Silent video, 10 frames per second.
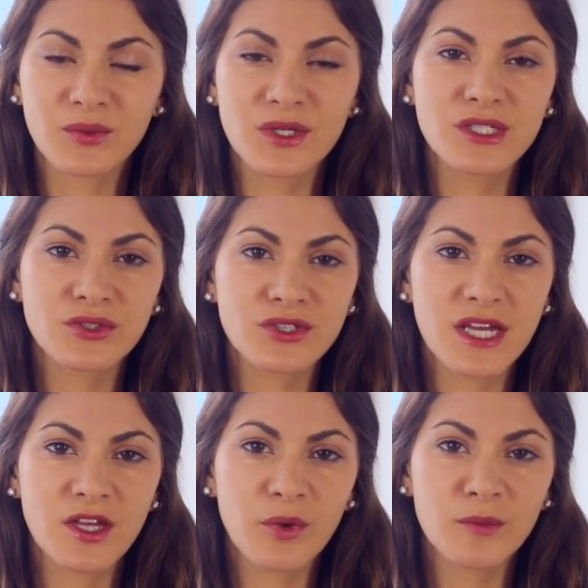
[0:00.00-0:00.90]
researchers
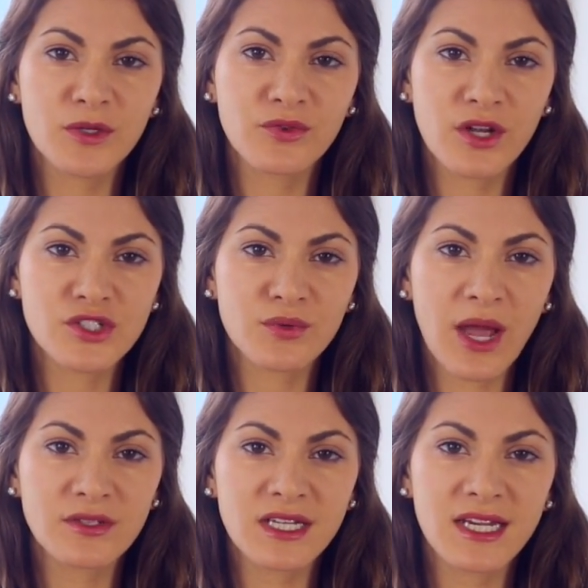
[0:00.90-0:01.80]
say the permafrost
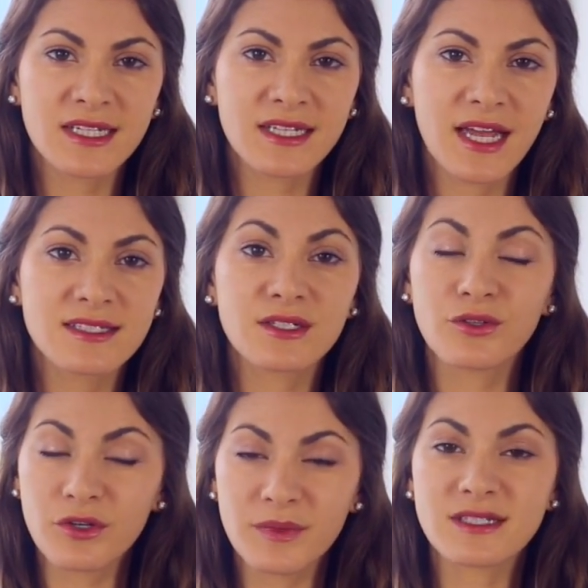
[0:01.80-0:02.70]
surrounding it indicates it
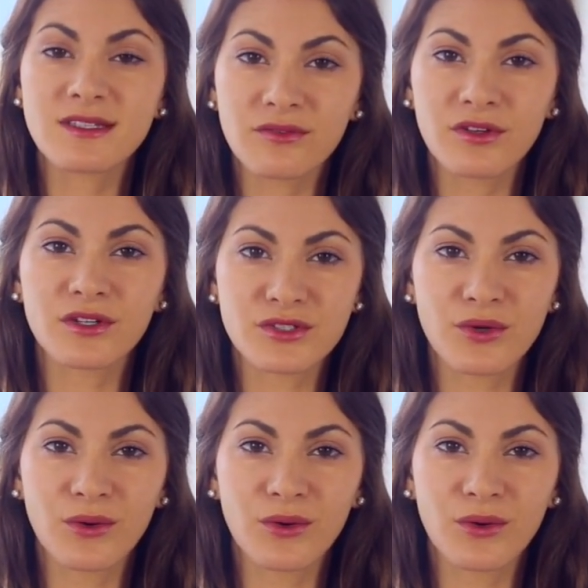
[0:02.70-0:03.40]
could be several years